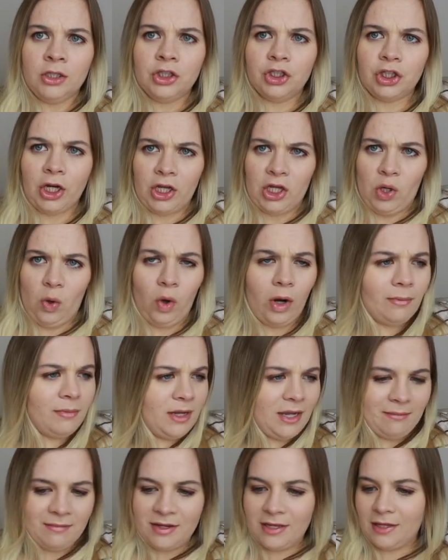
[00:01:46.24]

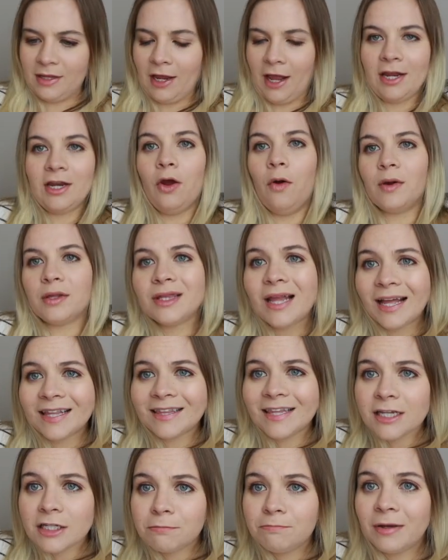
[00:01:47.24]
I mean, I know it's
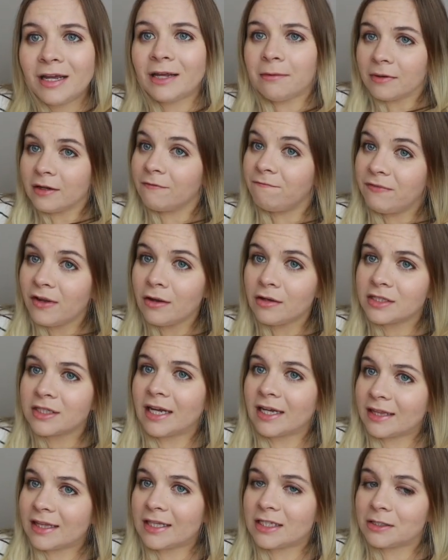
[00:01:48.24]
not this big, but it feels
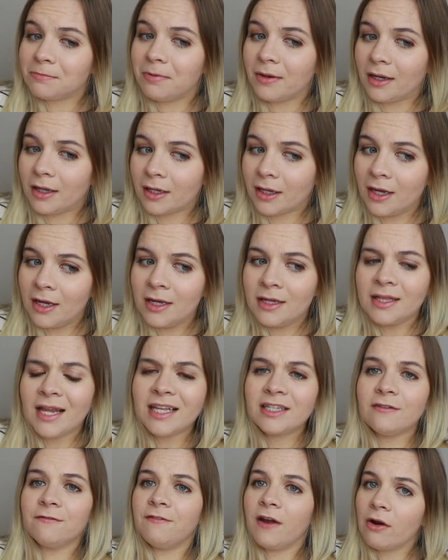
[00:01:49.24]
like this big.
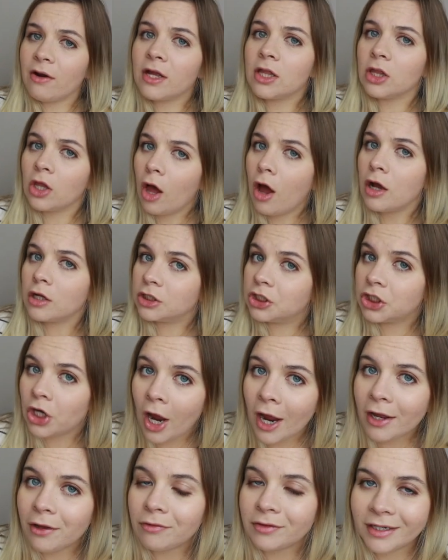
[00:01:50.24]
That's a very long
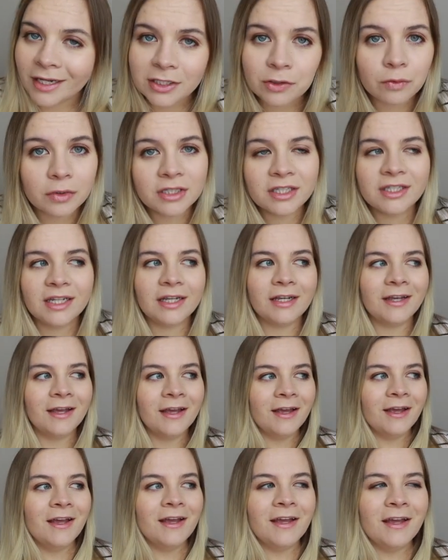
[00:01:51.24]
child. Guess we'll
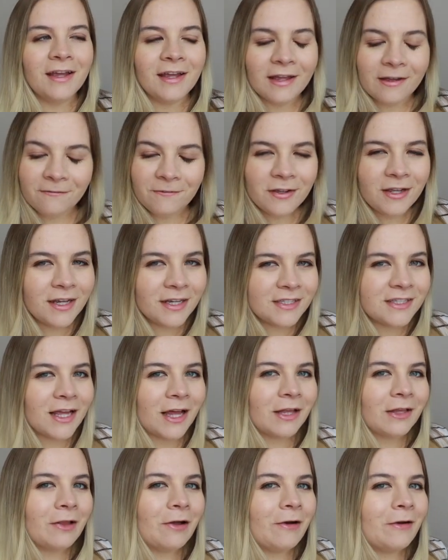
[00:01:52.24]
see if he is
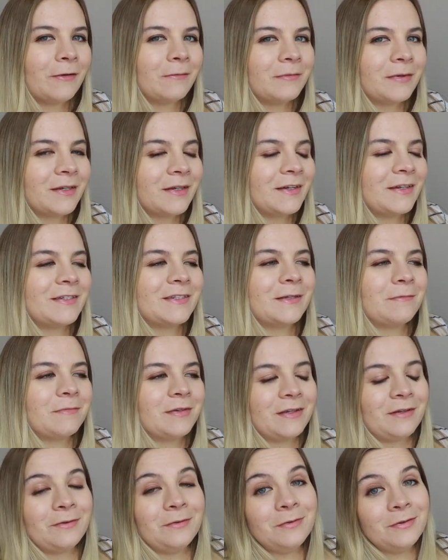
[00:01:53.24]
that long, because I
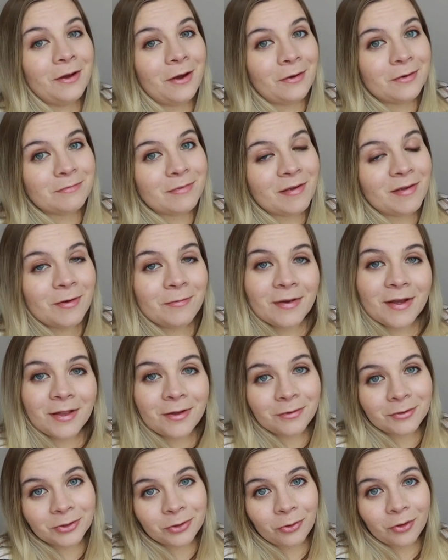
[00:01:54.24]
mean, who knows, maybe he'll be a
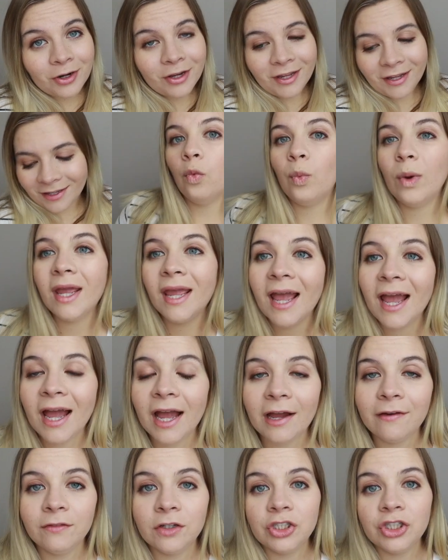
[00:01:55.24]
little shorty. We
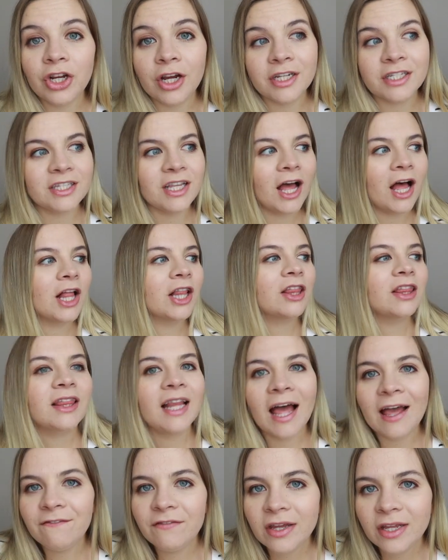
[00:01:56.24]
have just
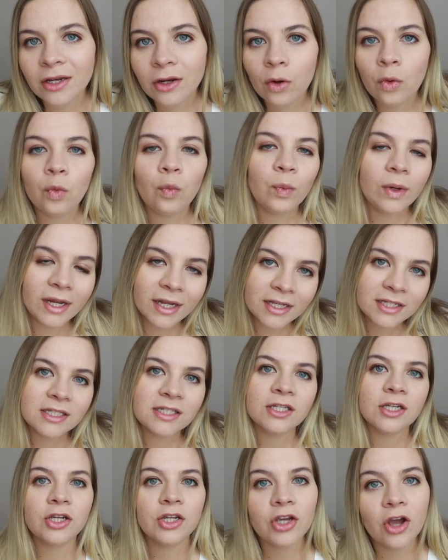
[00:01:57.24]
11
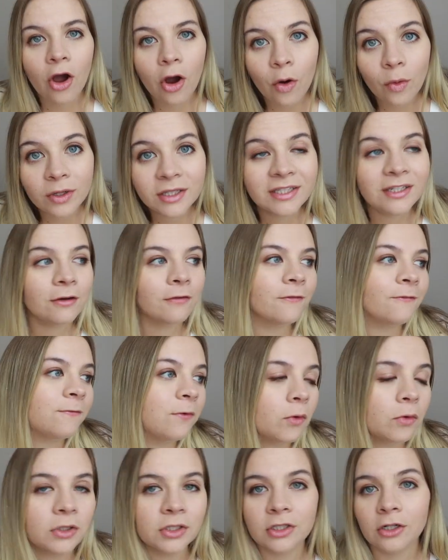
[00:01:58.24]
weeks to go till
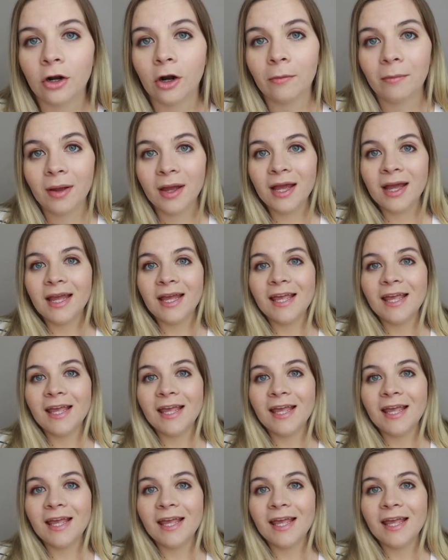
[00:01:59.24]
full term.